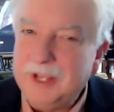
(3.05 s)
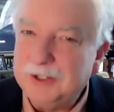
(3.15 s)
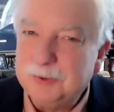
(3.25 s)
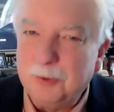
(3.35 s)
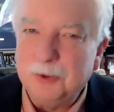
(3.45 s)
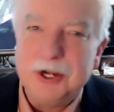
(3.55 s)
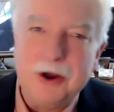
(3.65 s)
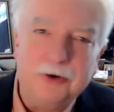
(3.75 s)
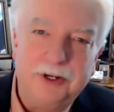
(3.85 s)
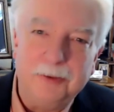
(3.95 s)
That's what we're
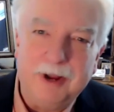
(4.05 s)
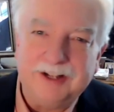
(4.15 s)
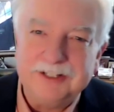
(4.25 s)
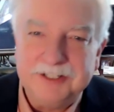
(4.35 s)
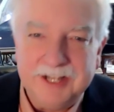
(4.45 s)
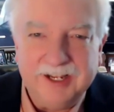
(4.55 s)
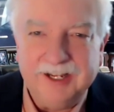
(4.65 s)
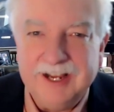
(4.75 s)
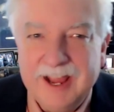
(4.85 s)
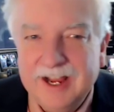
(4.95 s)
talking about
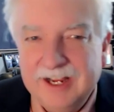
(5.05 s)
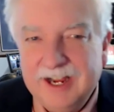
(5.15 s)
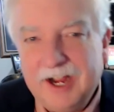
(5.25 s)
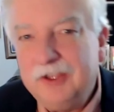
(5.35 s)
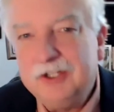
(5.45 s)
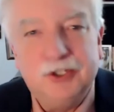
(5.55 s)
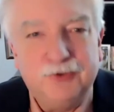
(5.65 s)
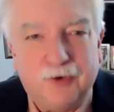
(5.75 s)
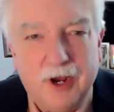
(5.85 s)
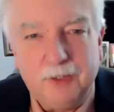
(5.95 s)
today. This
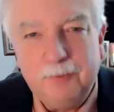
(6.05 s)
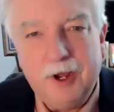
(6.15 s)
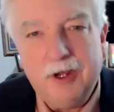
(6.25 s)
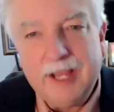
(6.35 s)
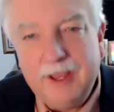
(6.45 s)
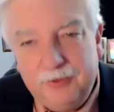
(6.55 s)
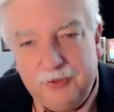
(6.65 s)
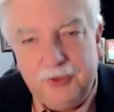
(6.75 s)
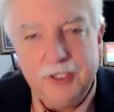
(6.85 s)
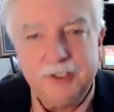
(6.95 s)
is Frank Buck,
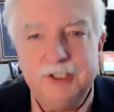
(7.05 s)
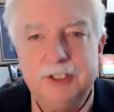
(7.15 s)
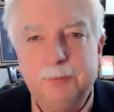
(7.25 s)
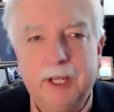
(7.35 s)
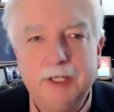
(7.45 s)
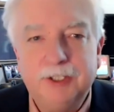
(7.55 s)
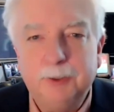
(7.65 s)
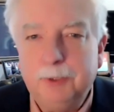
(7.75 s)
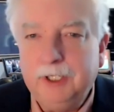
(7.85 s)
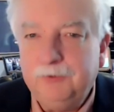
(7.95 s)
and this is the
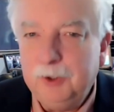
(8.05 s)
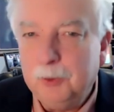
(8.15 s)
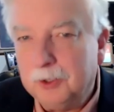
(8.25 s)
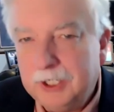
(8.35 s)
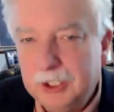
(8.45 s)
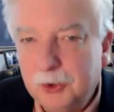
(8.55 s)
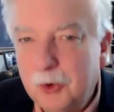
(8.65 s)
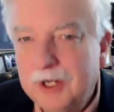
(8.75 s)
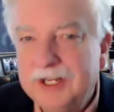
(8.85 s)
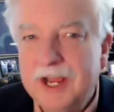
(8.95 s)
place to be if you want to get
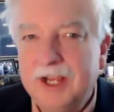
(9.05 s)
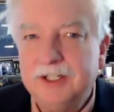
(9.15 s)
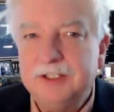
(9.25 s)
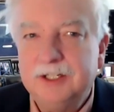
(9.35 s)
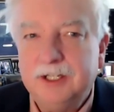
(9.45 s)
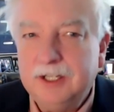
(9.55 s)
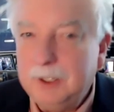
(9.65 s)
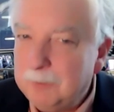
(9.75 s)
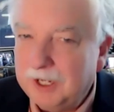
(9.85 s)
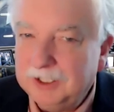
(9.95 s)
organized
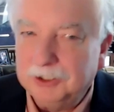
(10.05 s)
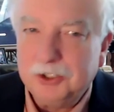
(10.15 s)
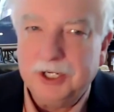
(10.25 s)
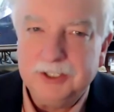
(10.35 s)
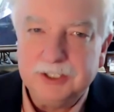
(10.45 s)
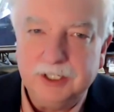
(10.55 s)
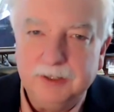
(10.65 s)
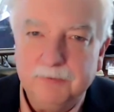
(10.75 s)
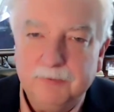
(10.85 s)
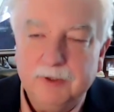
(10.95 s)
and make it look
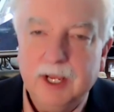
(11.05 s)
easy.